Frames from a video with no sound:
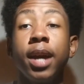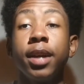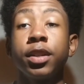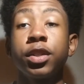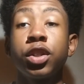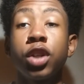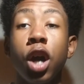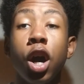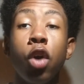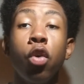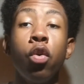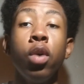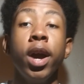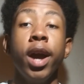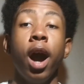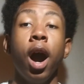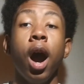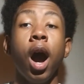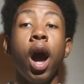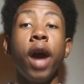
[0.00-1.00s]
So,
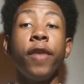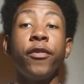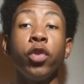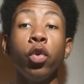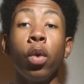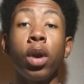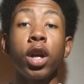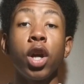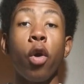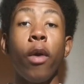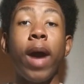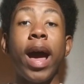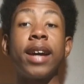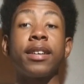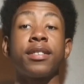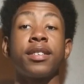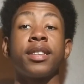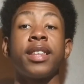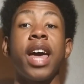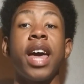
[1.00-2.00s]
if you want to go
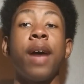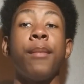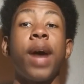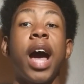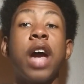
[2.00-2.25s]
ask them,